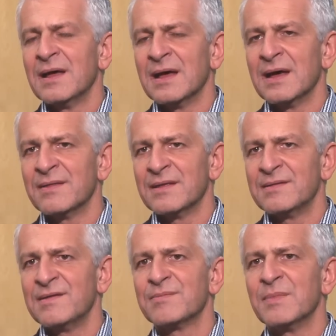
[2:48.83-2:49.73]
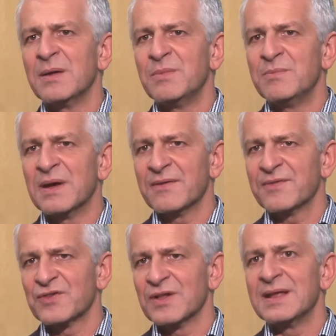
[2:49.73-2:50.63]
that this may be
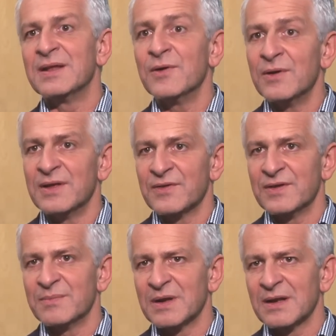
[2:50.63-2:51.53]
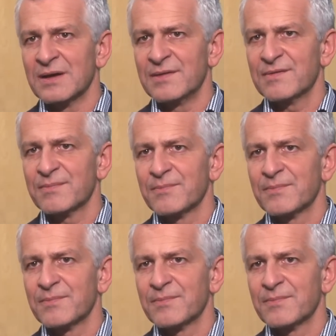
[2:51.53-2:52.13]
beneficial in earlier treatment lines.